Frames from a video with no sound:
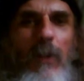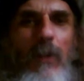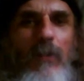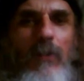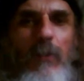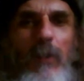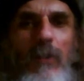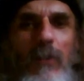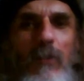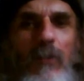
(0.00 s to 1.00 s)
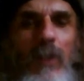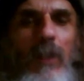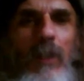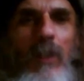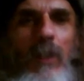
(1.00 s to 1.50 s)
berries because,
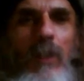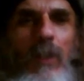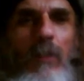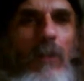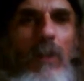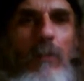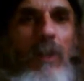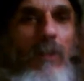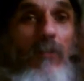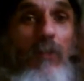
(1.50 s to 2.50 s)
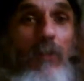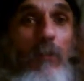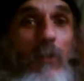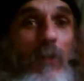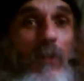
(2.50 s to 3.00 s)
well, I mean, you've got the
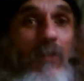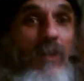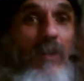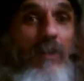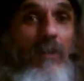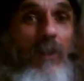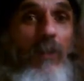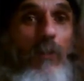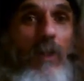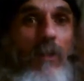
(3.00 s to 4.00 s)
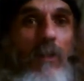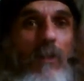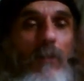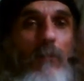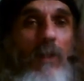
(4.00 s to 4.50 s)
birds to contend
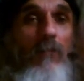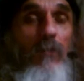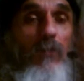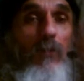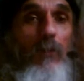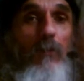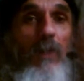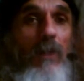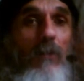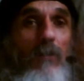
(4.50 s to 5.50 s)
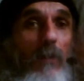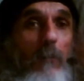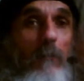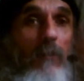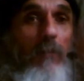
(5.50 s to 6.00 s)
with, haven't you? They're going to be,
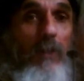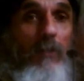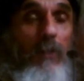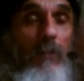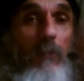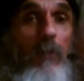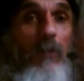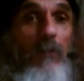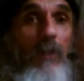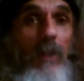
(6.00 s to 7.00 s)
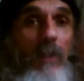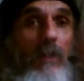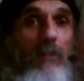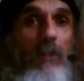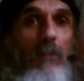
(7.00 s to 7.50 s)
I mean, you know, birds like
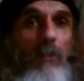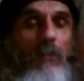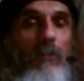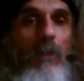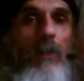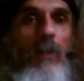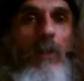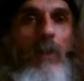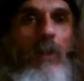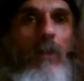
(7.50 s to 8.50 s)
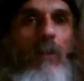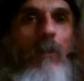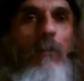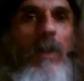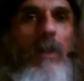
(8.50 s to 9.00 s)
lantanas. And
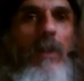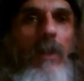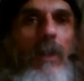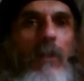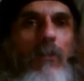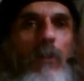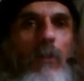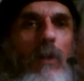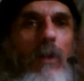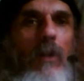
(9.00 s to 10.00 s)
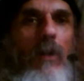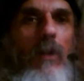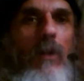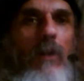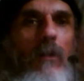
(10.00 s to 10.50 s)
I'll make a link to
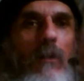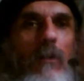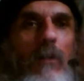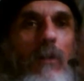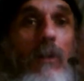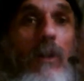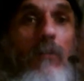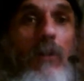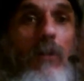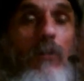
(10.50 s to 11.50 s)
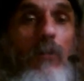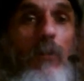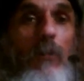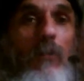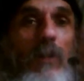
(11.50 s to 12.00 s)
uh, a lovely
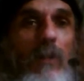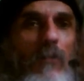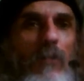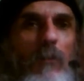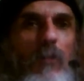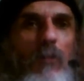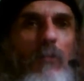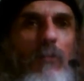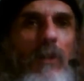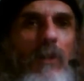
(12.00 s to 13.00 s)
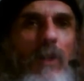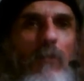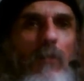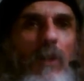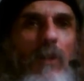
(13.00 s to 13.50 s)
YouTube video of some sort of
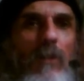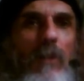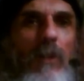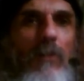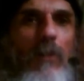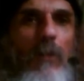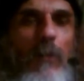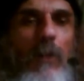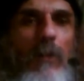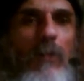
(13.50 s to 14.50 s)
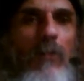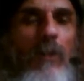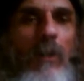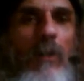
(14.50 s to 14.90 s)
monkey eating lantana berries.